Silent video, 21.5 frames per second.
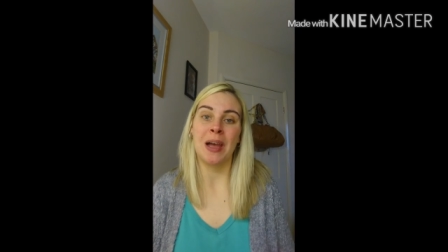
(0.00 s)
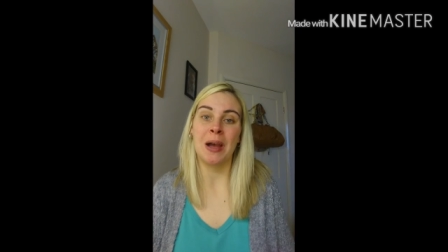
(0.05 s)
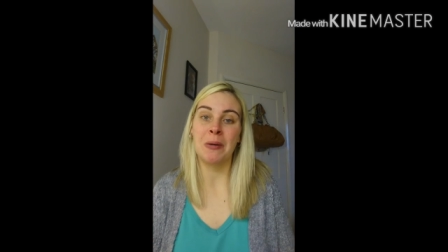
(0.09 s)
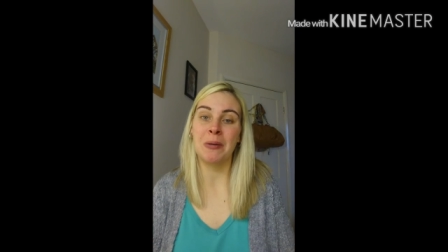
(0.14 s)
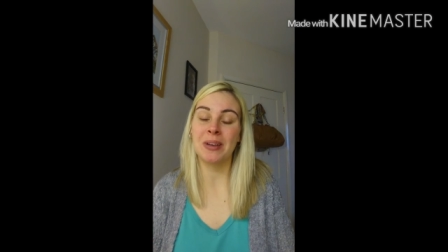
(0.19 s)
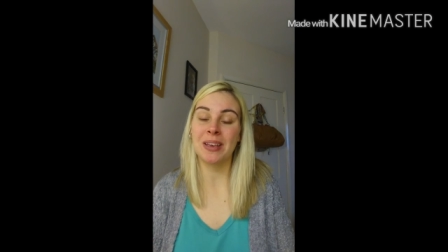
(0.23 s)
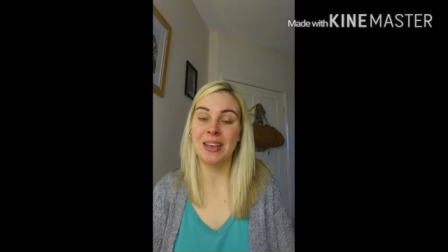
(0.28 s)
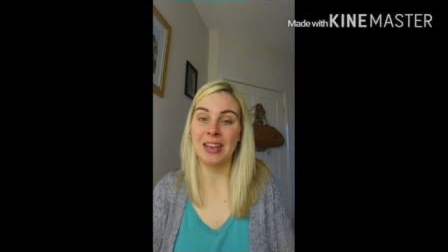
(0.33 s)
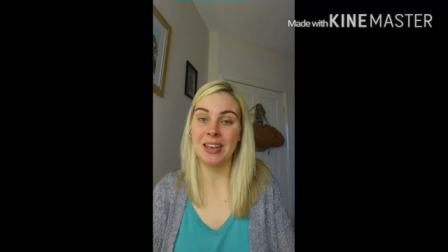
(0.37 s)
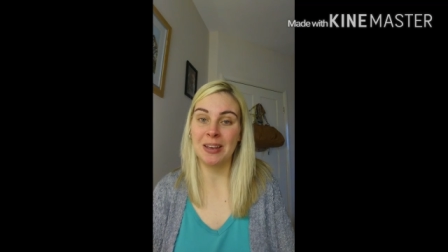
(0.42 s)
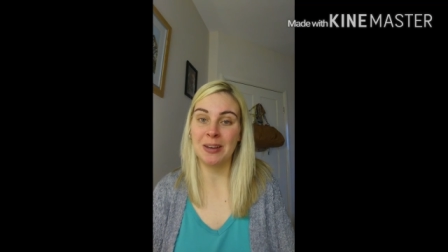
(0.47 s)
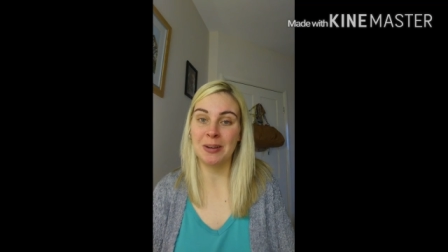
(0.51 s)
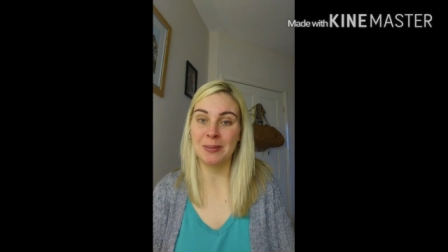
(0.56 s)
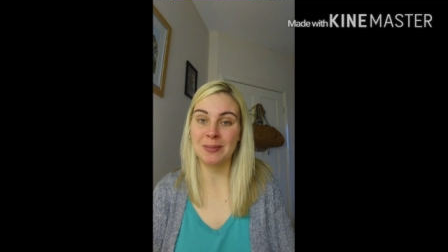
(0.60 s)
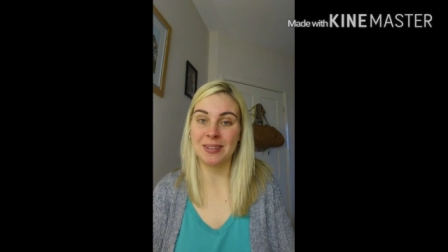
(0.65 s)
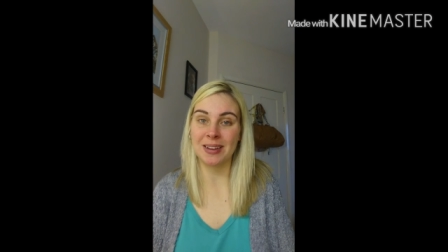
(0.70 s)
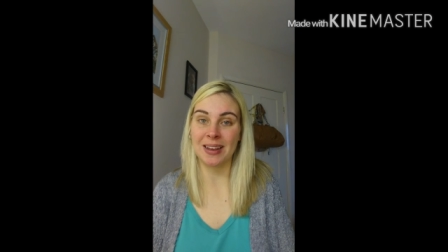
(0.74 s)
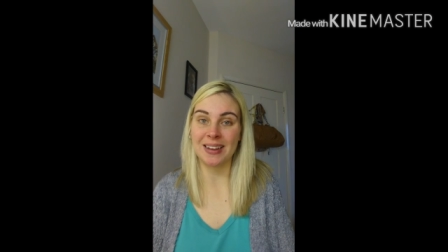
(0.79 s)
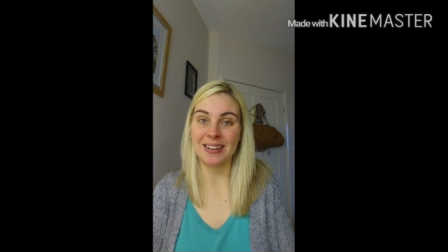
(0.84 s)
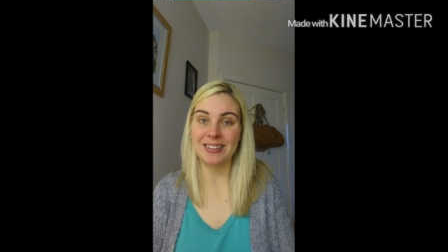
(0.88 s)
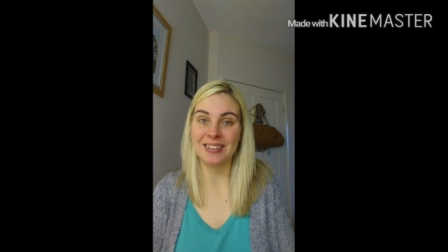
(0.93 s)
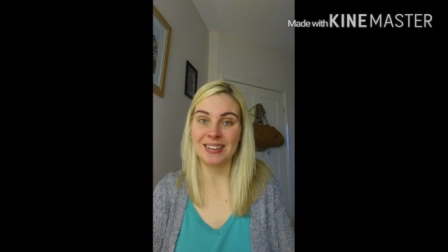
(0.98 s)
I will keep you
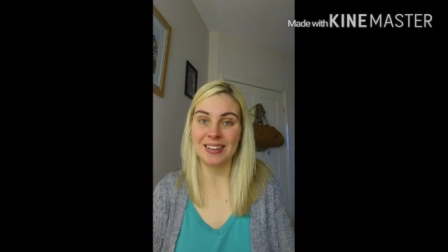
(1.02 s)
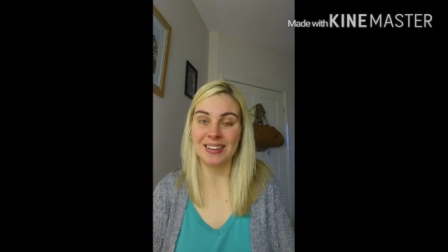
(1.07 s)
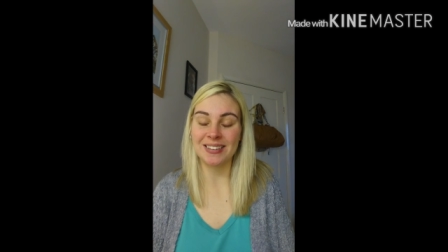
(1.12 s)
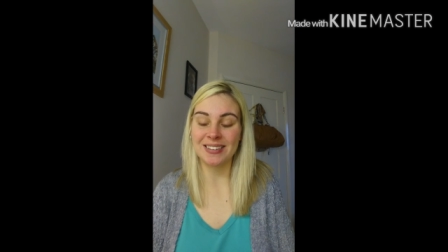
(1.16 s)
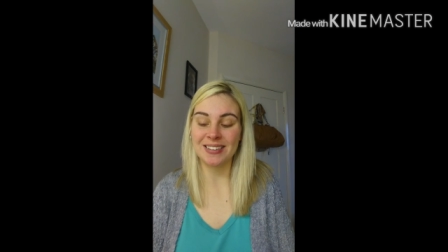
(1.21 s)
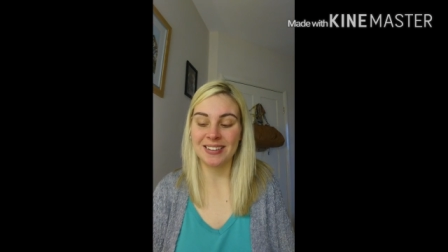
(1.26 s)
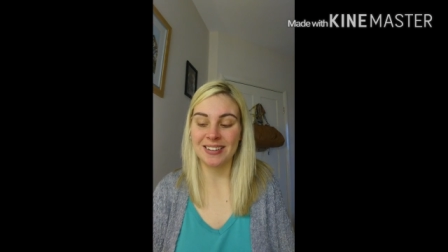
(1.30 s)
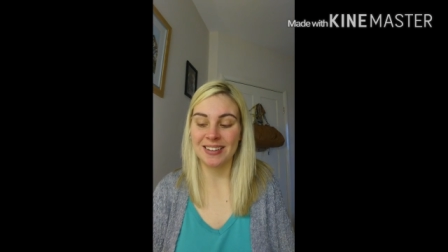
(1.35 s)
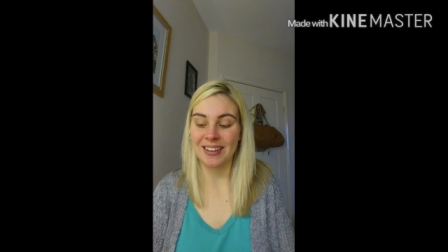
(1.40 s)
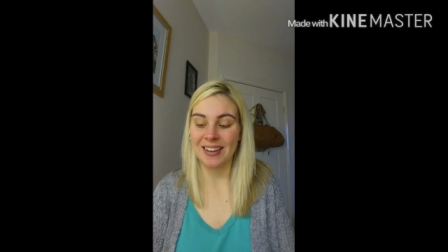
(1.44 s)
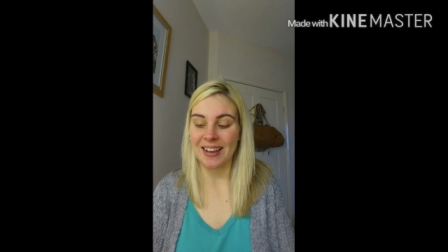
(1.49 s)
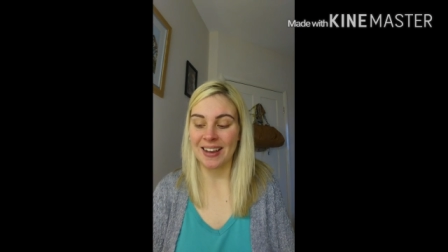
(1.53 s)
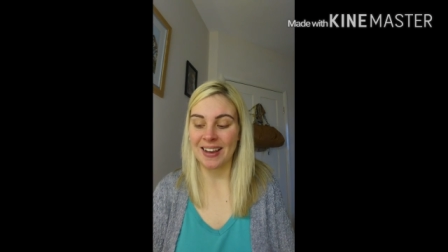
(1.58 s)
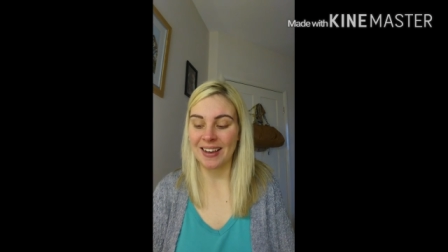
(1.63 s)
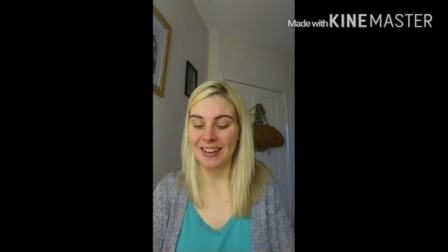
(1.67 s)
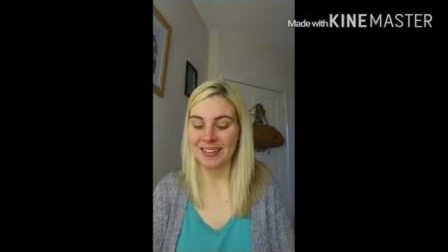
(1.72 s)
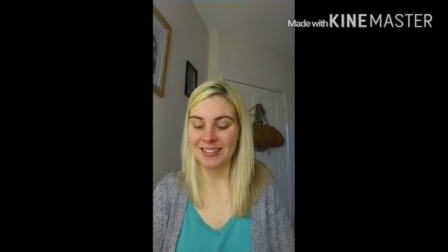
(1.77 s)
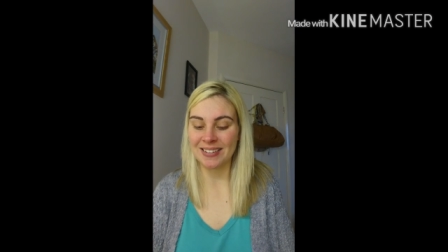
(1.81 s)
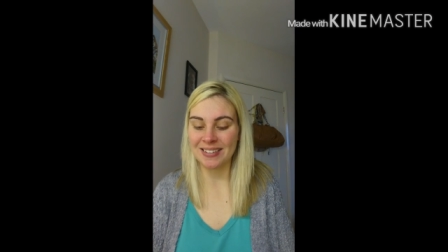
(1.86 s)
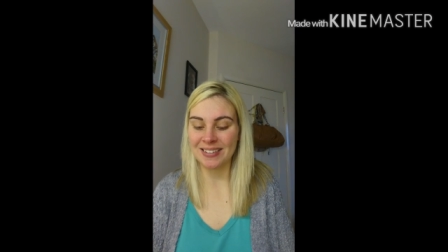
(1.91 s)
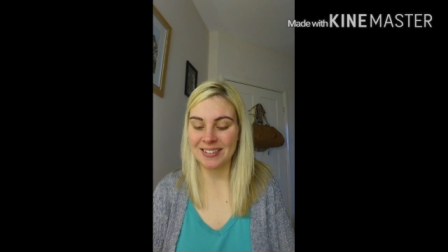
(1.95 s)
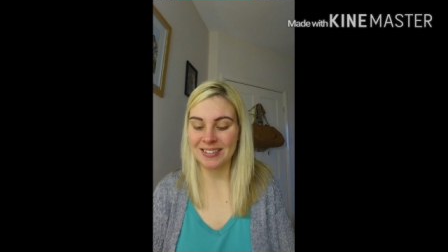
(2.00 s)
updated,
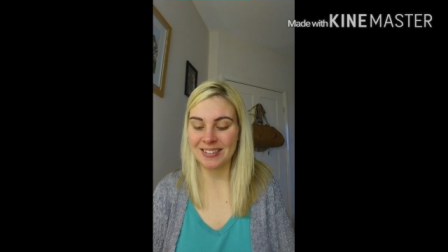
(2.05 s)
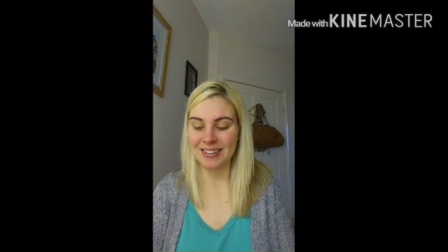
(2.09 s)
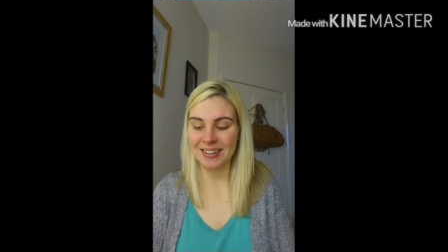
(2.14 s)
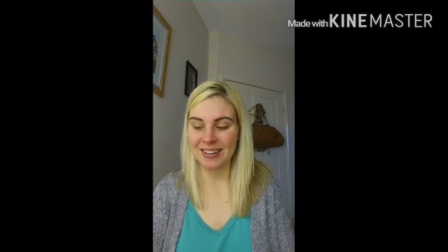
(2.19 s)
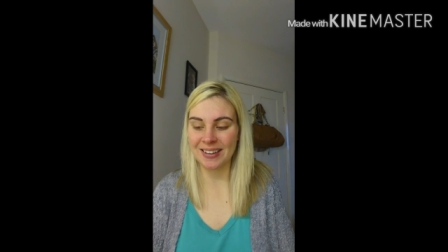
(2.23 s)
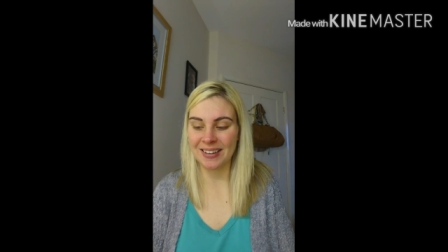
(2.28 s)
and